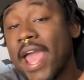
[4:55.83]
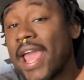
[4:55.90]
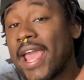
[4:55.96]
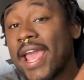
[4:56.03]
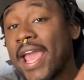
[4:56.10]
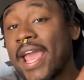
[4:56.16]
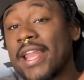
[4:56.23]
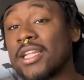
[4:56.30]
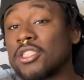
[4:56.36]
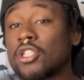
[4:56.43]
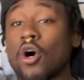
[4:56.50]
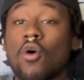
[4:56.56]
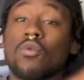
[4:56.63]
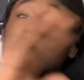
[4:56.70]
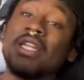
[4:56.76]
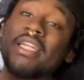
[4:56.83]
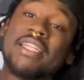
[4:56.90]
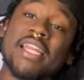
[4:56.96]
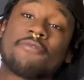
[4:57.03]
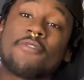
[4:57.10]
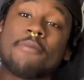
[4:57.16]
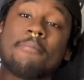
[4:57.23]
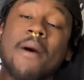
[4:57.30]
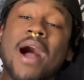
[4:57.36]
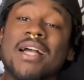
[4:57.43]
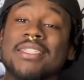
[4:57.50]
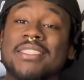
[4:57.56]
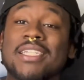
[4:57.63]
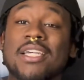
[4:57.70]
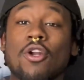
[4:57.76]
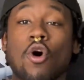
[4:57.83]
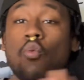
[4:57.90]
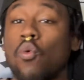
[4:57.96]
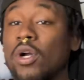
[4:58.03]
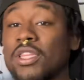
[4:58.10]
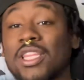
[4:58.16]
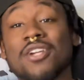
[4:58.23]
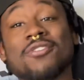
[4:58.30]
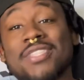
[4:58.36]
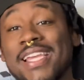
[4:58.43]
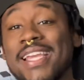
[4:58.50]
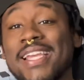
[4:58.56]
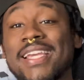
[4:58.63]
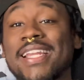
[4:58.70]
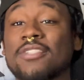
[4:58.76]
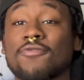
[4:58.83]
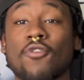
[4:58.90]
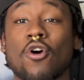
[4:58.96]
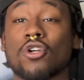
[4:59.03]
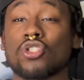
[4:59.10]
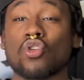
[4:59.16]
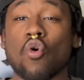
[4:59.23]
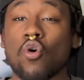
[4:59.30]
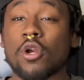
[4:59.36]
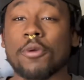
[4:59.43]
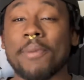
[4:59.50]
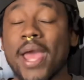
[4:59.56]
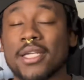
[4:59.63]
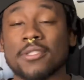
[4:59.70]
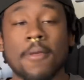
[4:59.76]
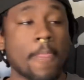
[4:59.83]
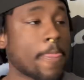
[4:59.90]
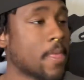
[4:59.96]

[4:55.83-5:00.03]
and a totally different mindset on what they're thinking as far as quarterbacks.